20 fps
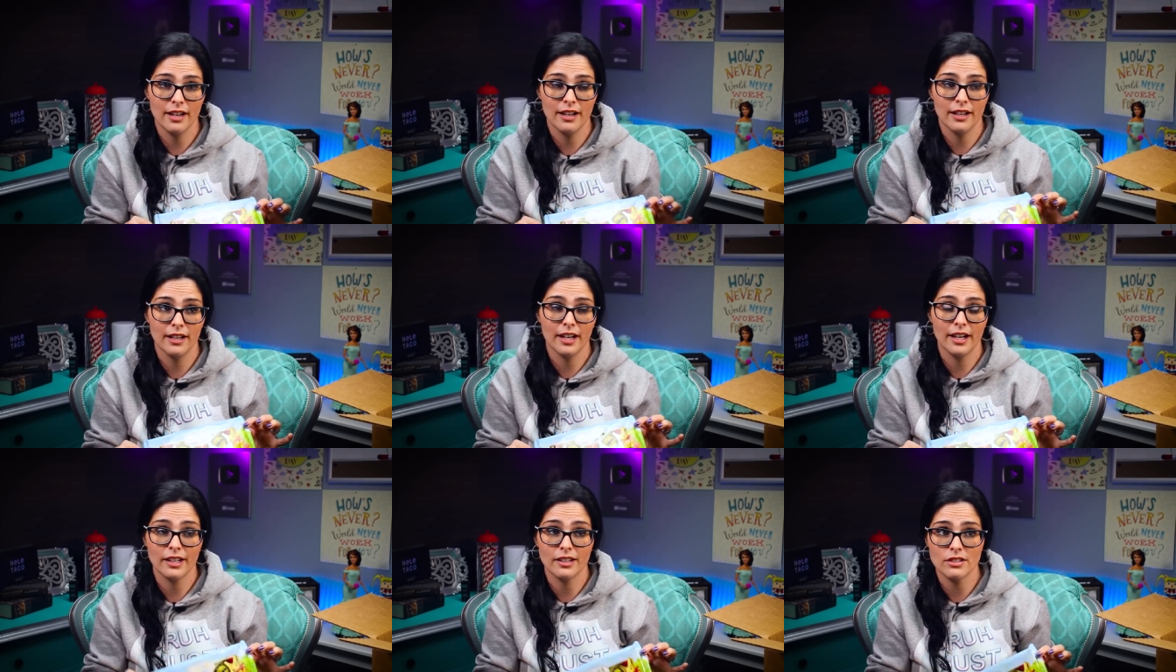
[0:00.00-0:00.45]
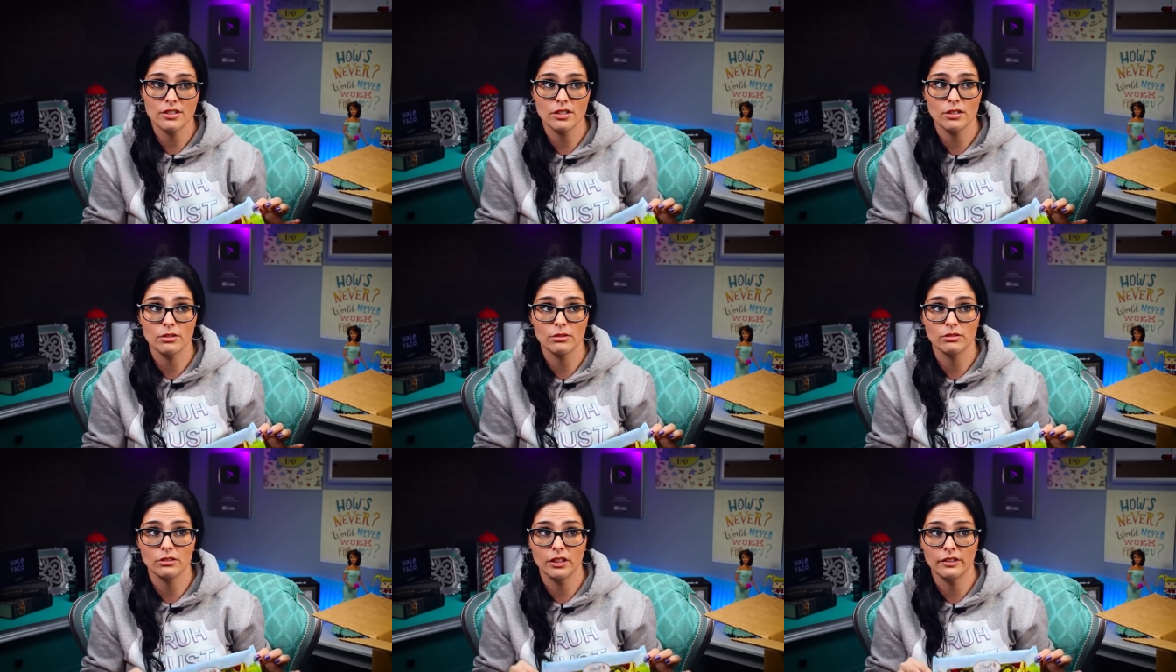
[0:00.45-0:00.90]
Uh, I
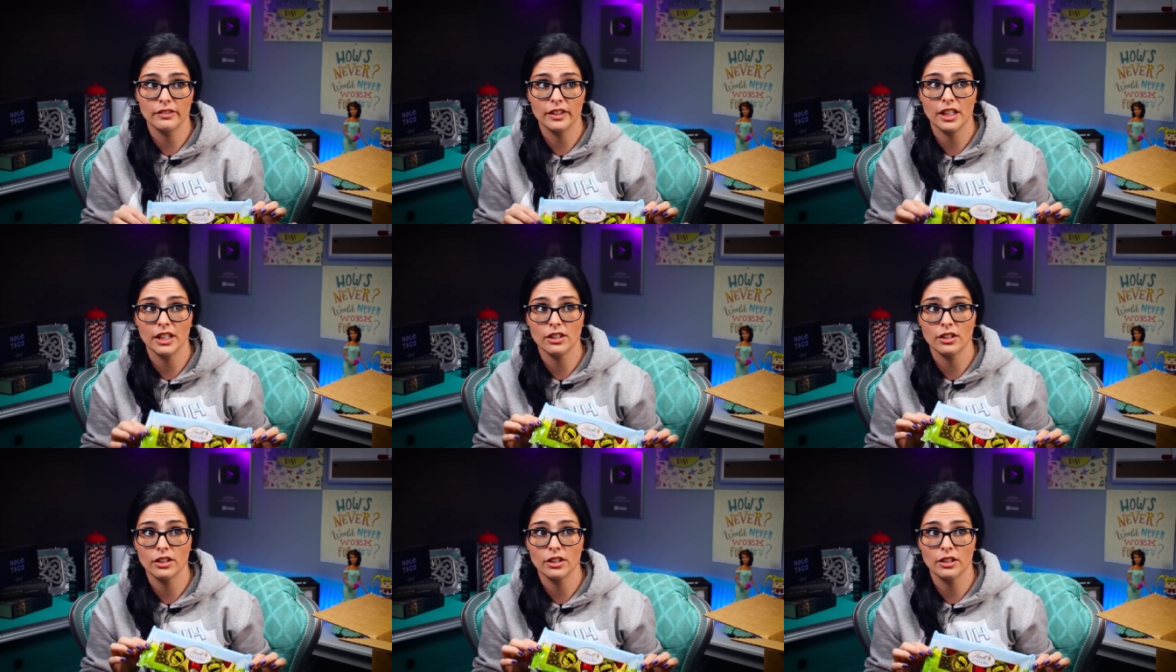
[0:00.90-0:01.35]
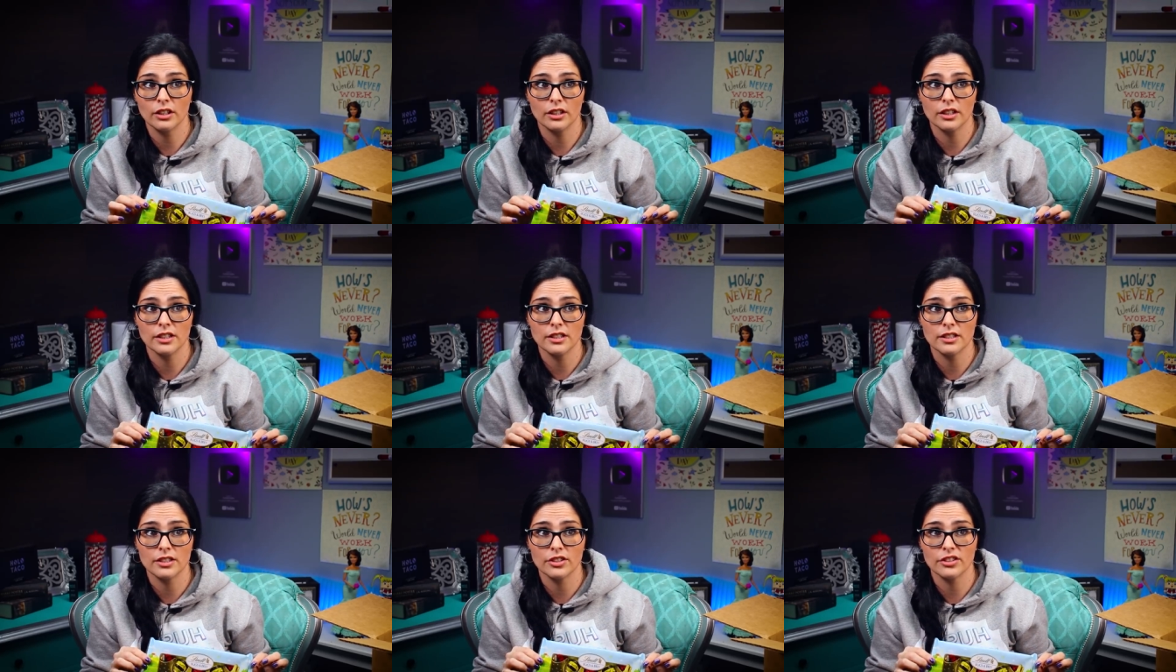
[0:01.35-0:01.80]
also love Kinder
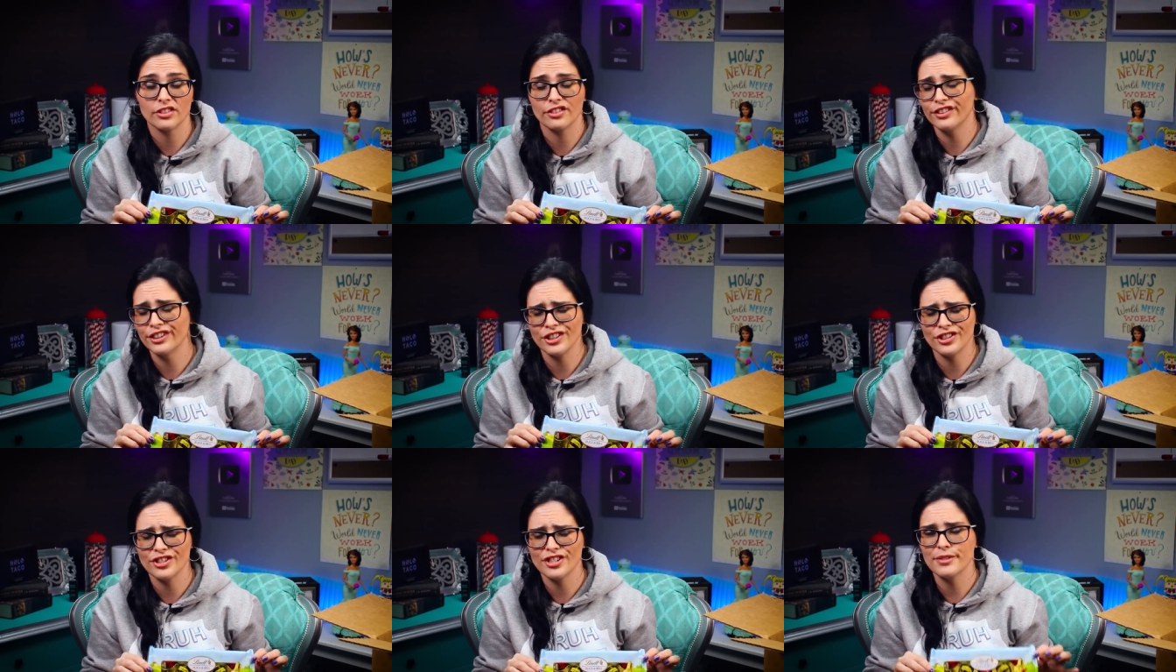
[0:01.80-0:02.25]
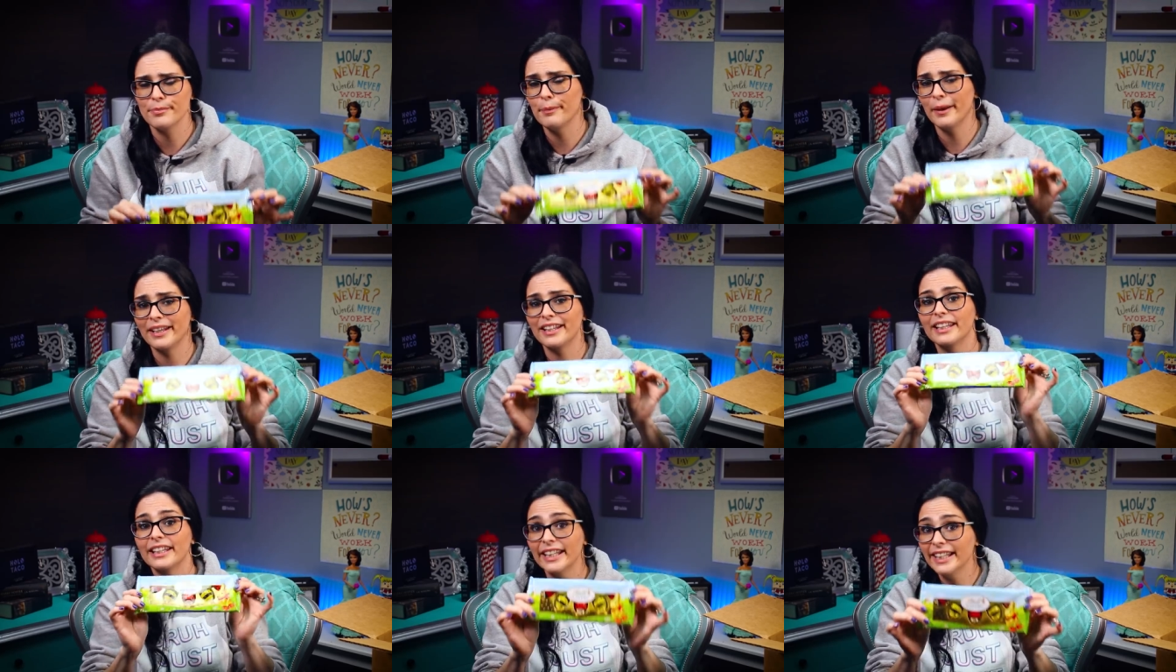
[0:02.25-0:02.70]
because they're delicious,
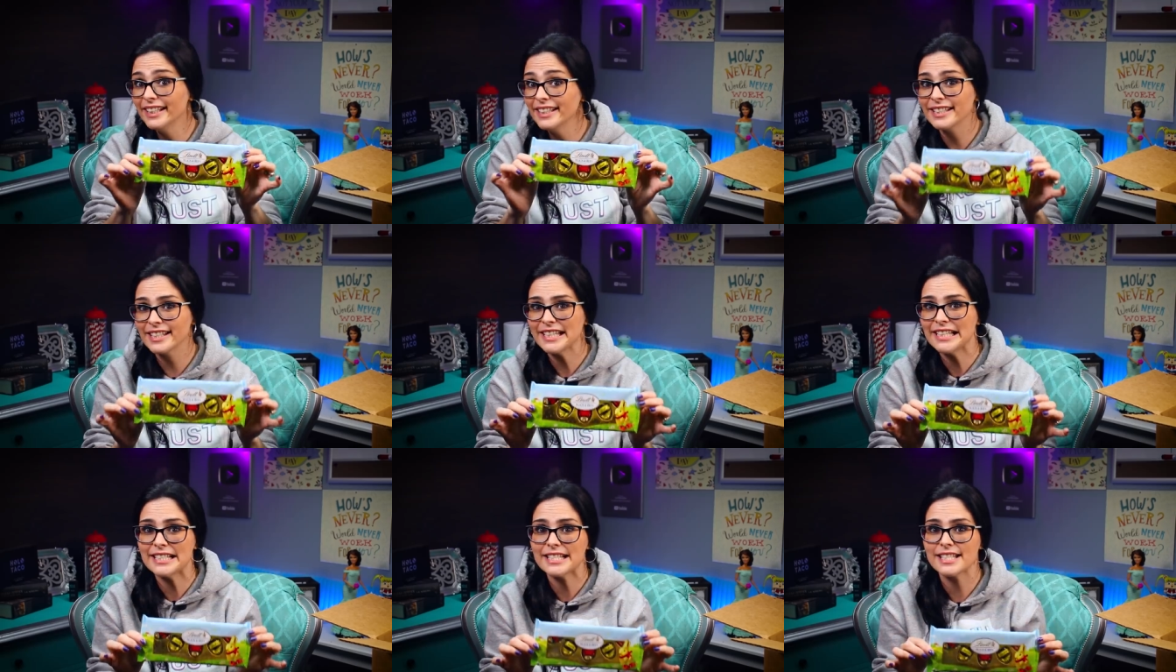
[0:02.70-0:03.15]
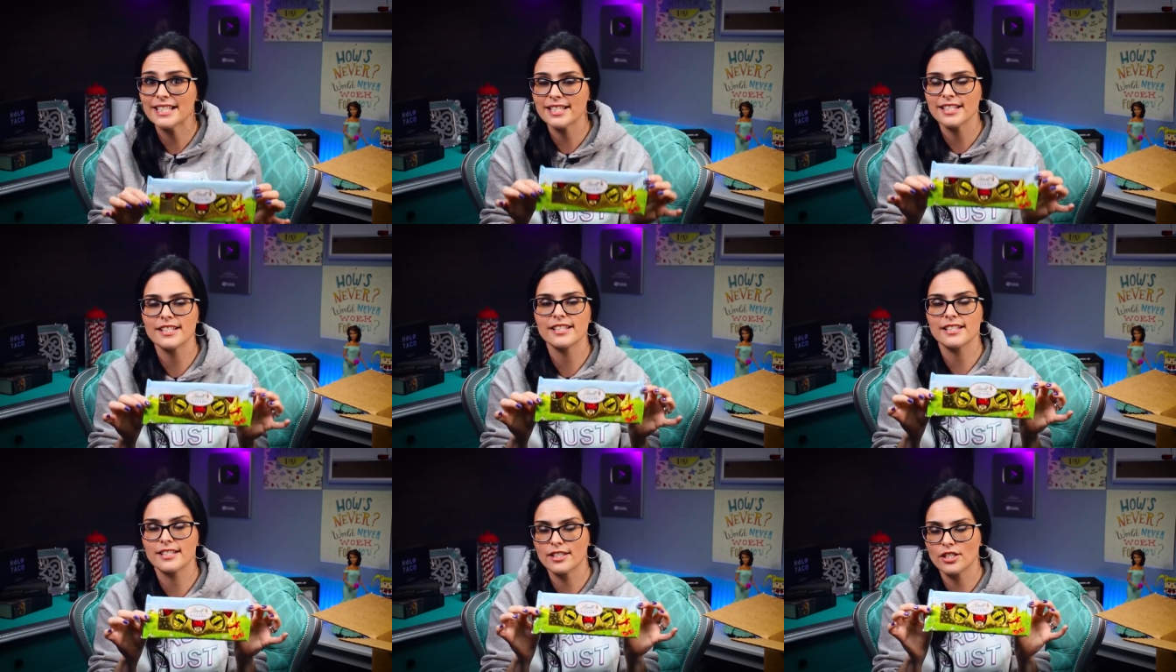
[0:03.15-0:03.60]
but Lindt
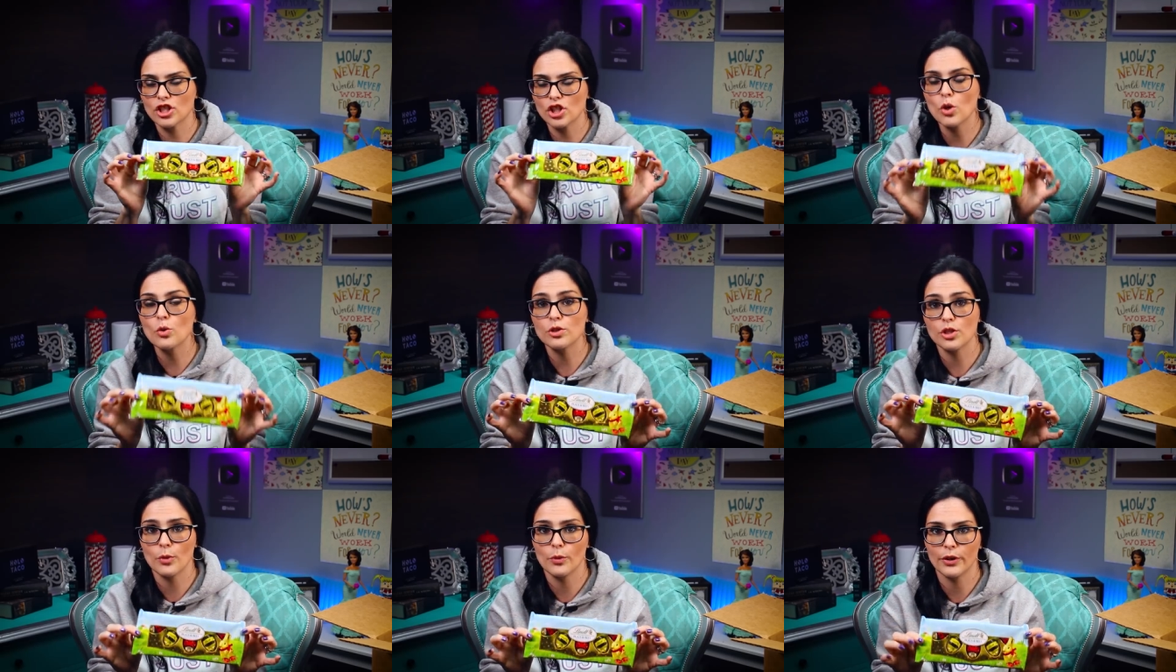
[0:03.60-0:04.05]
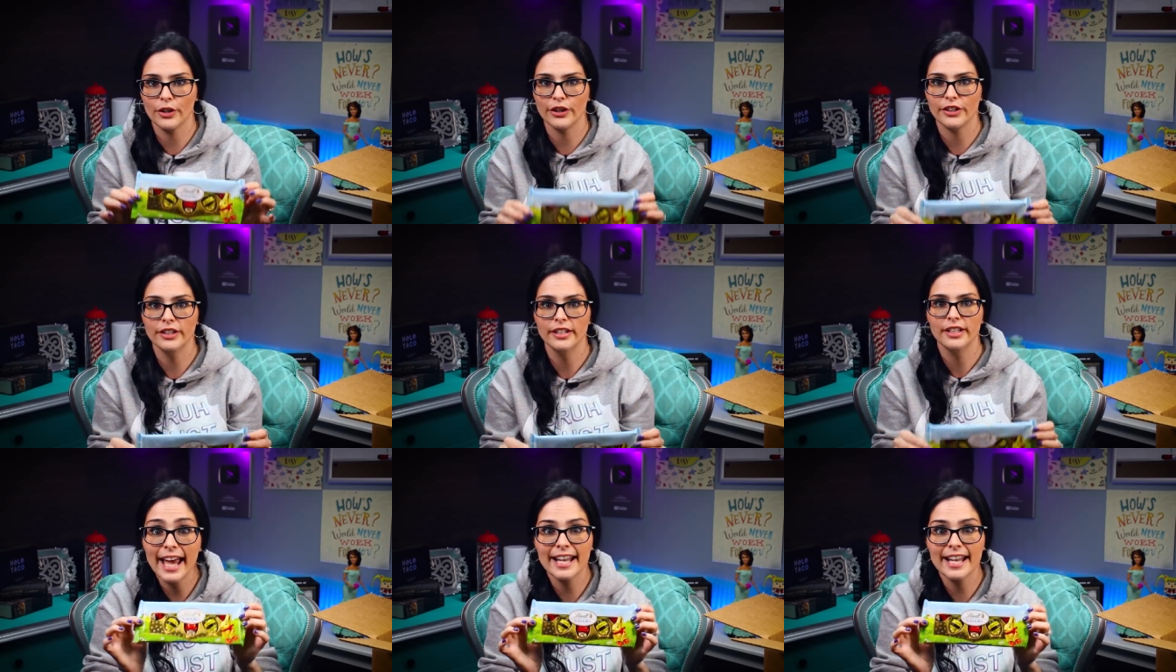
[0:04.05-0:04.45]
is so, so good.